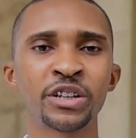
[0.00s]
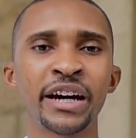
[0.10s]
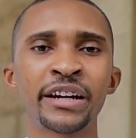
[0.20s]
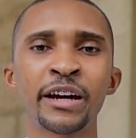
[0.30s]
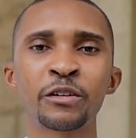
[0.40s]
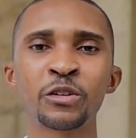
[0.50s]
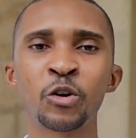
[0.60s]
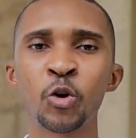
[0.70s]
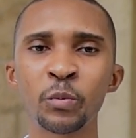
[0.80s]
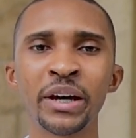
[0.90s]
and I
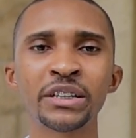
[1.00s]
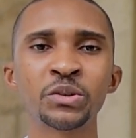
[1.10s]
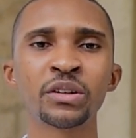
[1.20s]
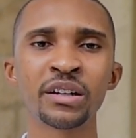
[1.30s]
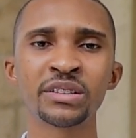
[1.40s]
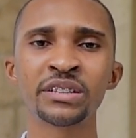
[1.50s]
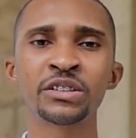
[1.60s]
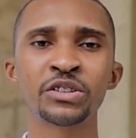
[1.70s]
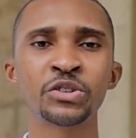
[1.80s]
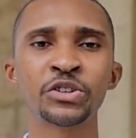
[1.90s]
hope that you continue
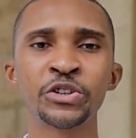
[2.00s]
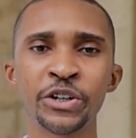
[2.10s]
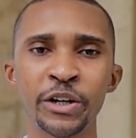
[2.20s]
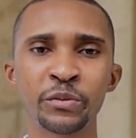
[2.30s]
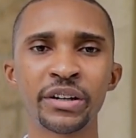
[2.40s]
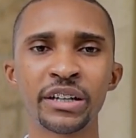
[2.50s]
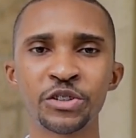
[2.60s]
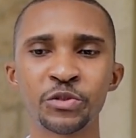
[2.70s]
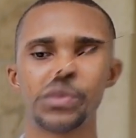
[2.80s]
to do the great work that you've